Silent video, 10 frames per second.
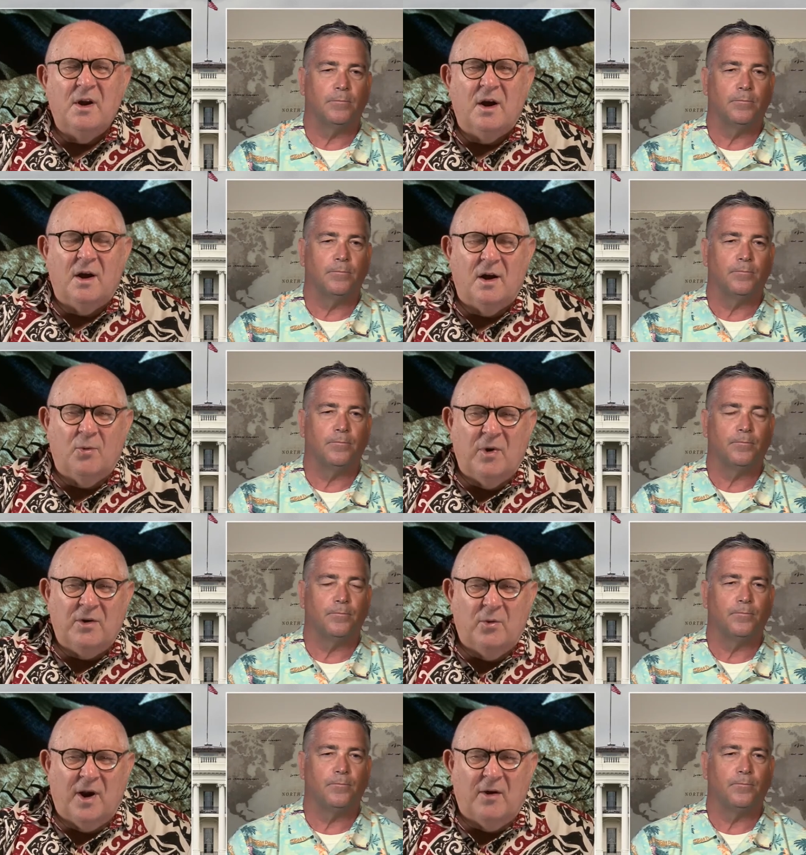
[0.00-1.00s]
Speaker 1: uh,
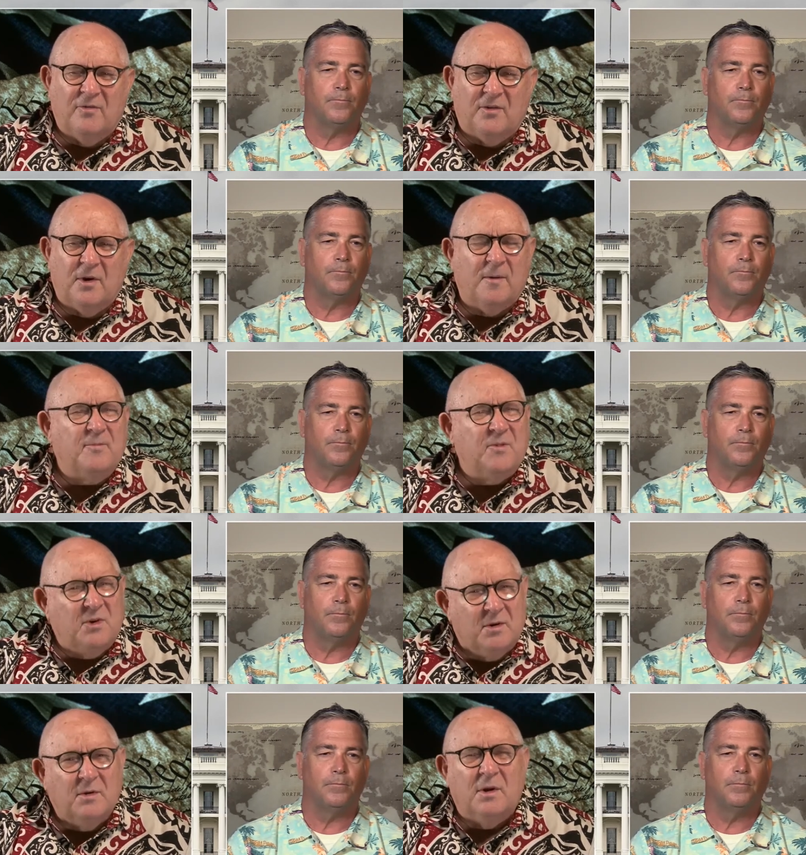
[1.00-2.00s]
when you have uh,
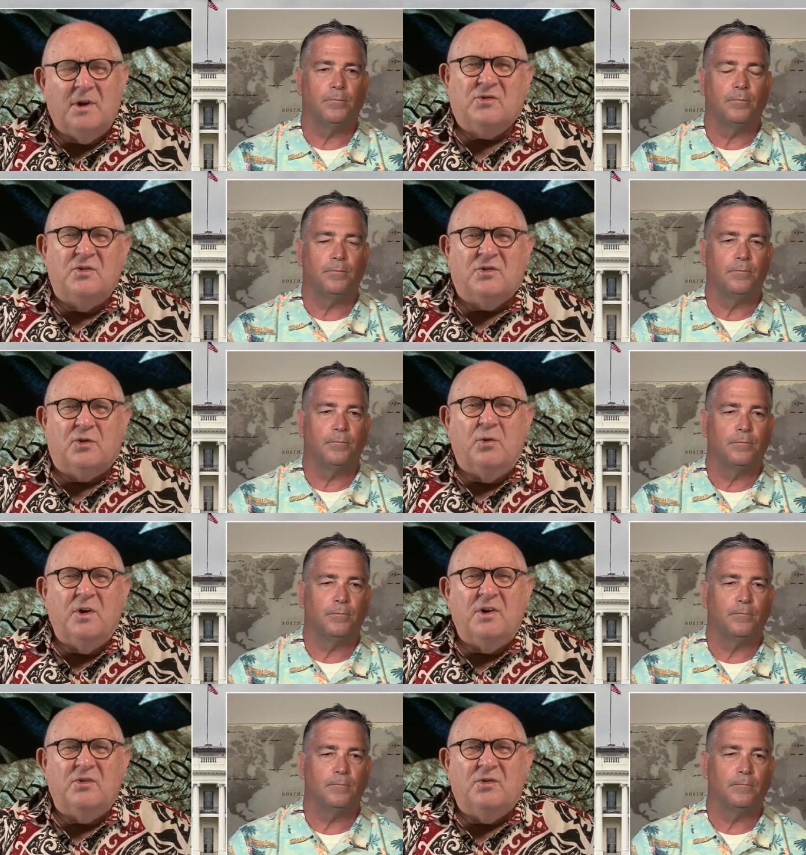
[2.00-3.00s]
election
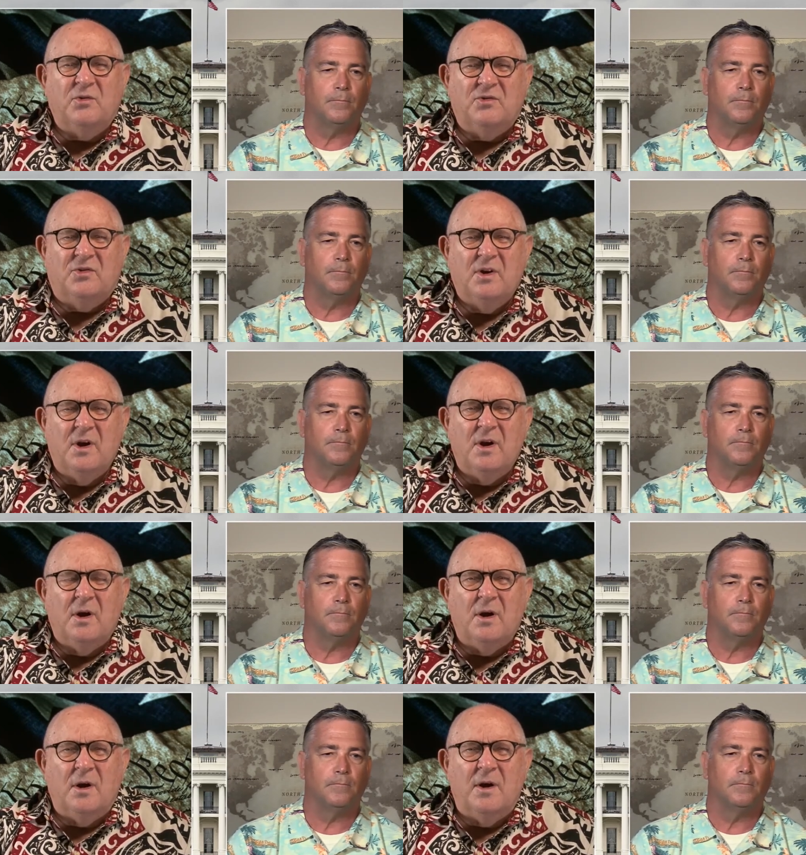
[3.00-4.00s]
security issues,
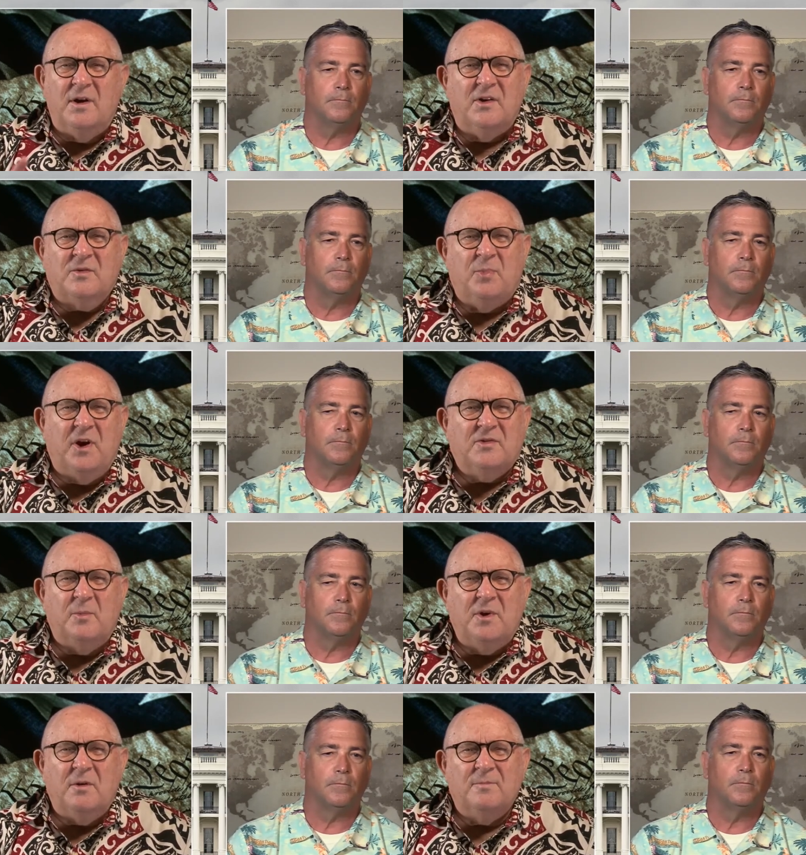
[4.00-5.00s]
uh, it hasn't passed
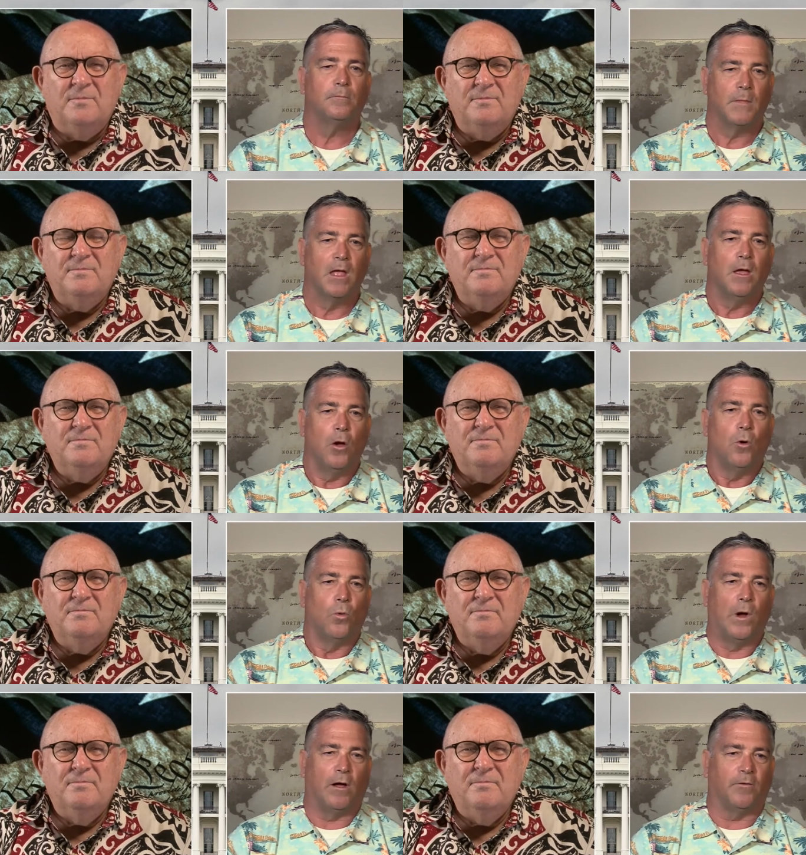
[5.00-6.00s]
a bill.
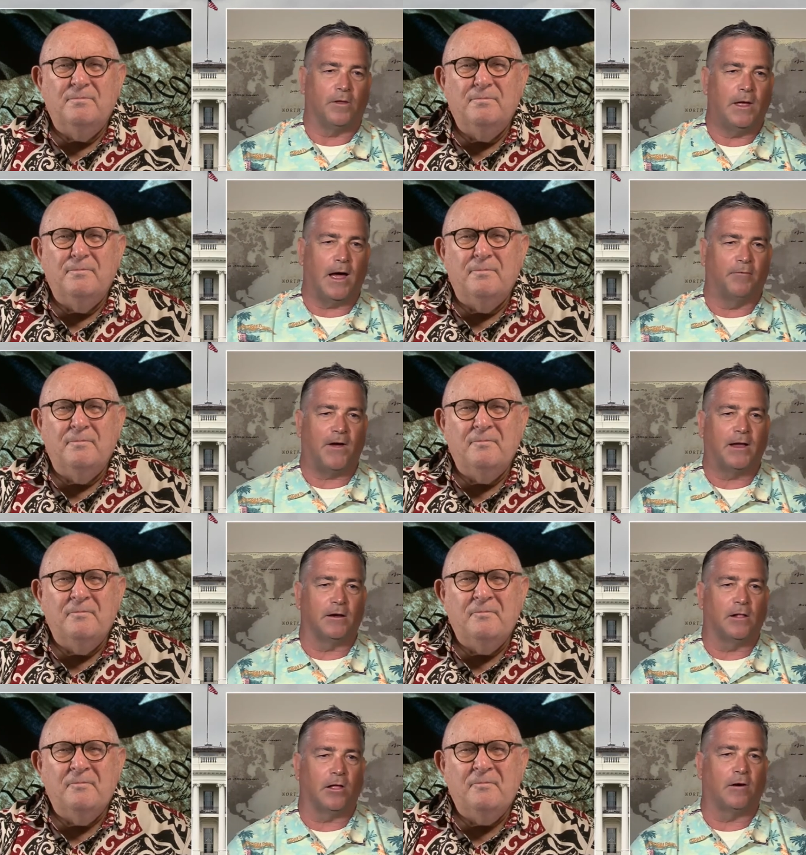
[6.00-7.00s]
Speaker 2: Well, yeah, if I
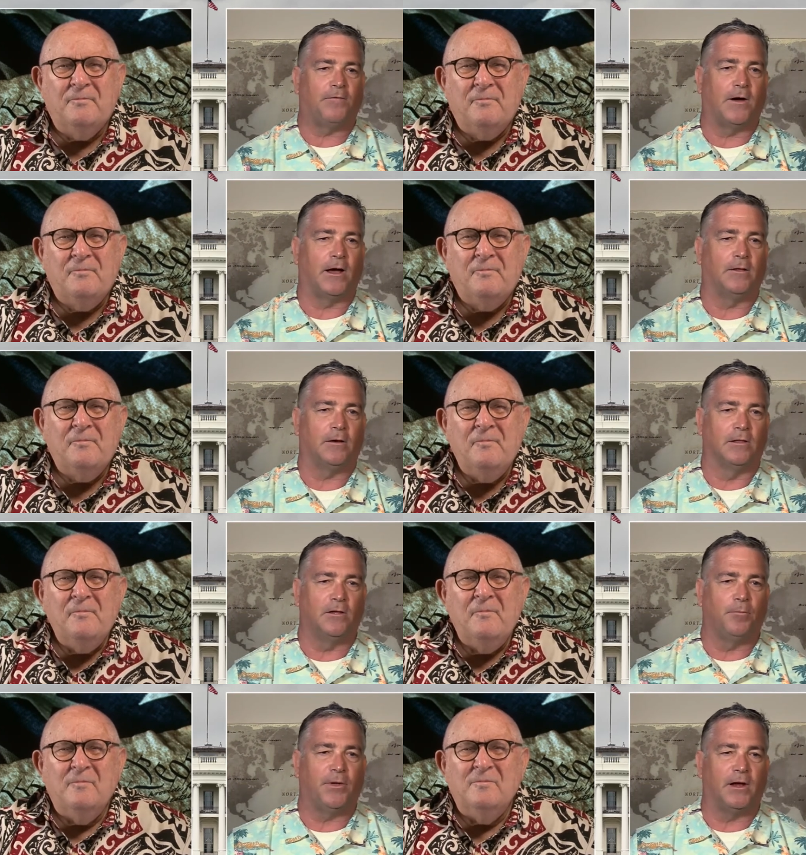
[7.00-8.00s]
can clarify a
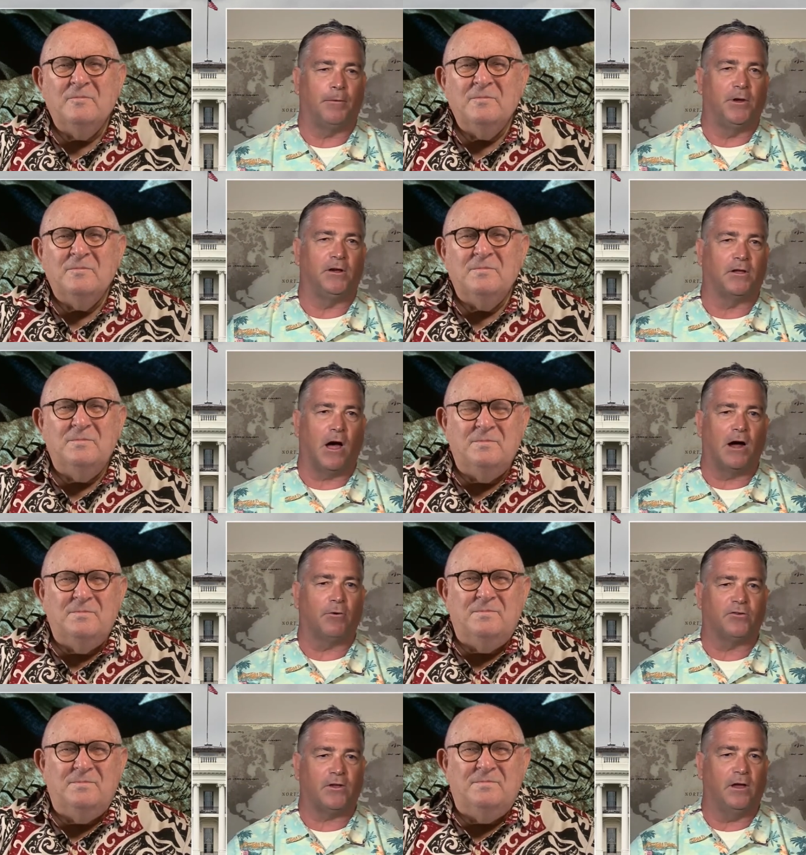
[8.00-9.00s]
little bit, I mean,
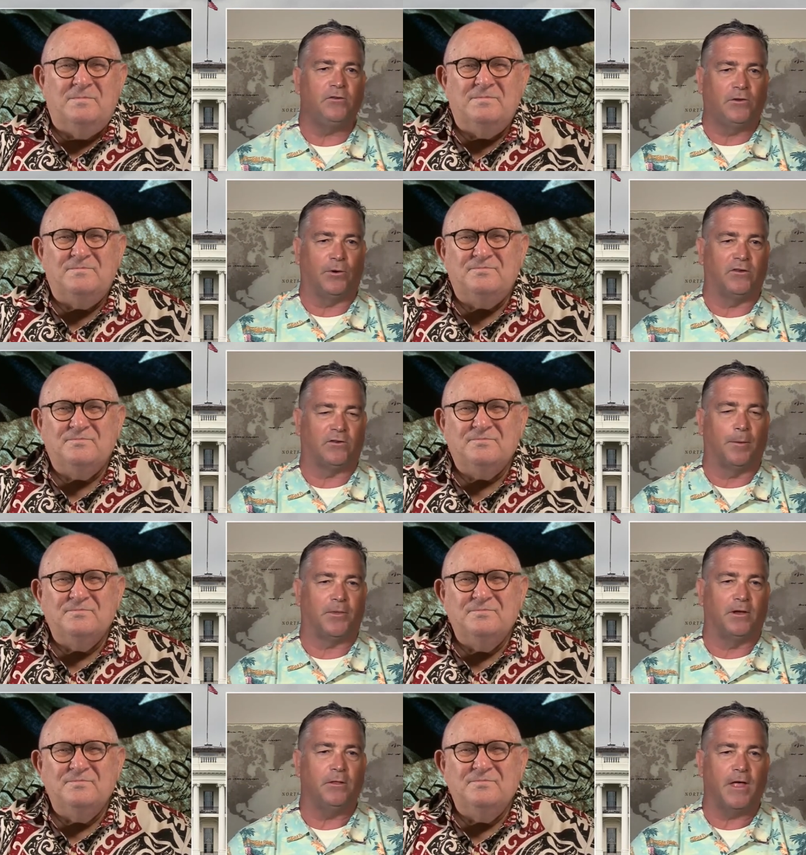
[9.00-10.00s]
Congress is doing
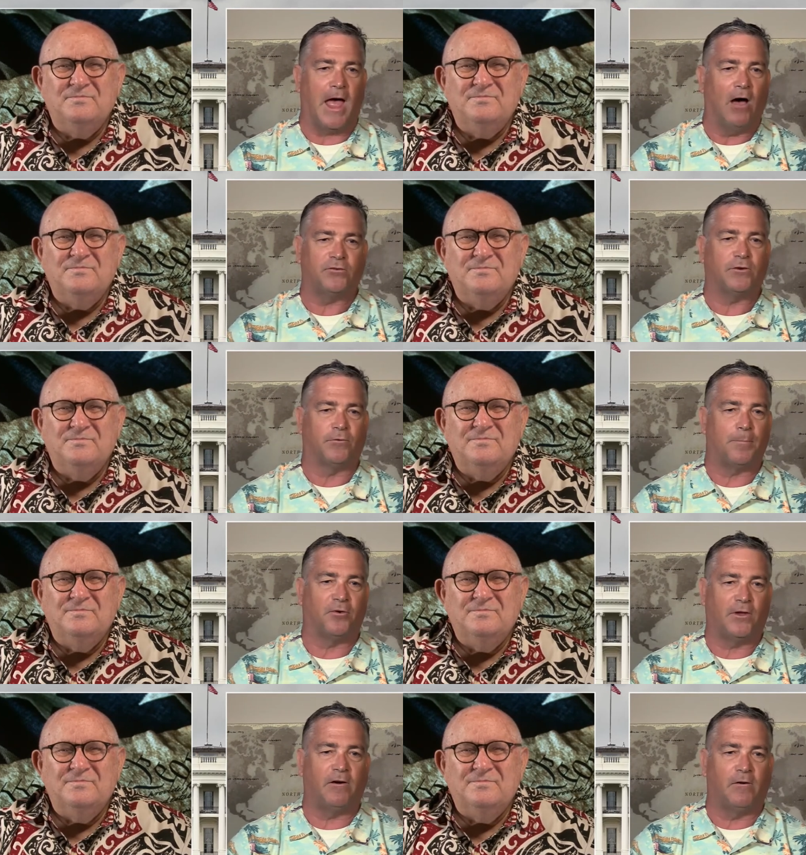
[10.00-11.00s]
something. The House of
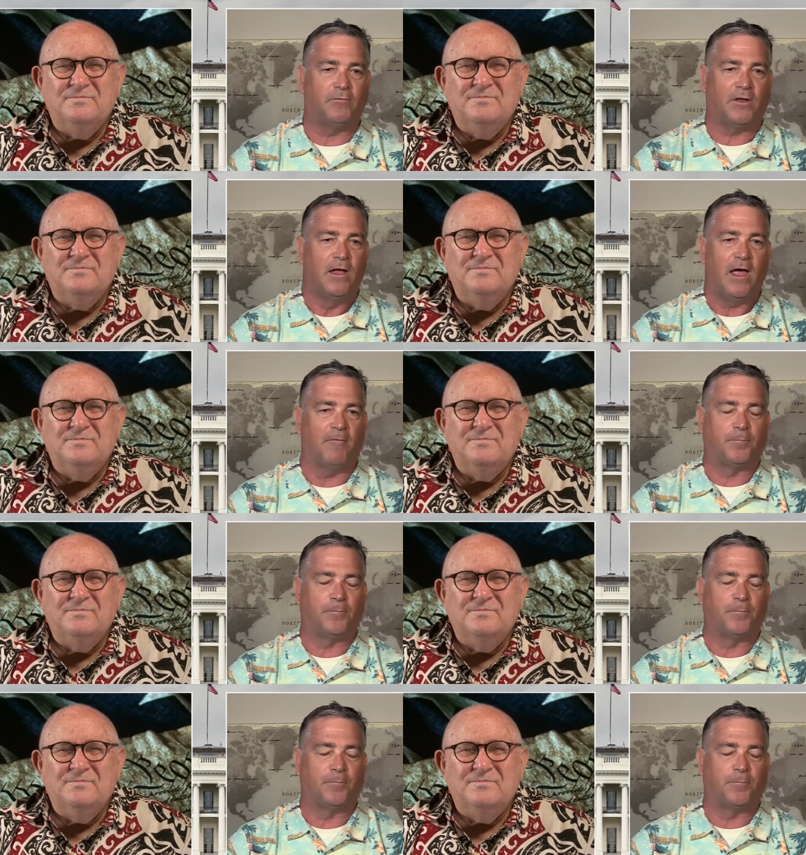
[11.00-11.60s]
Representatives have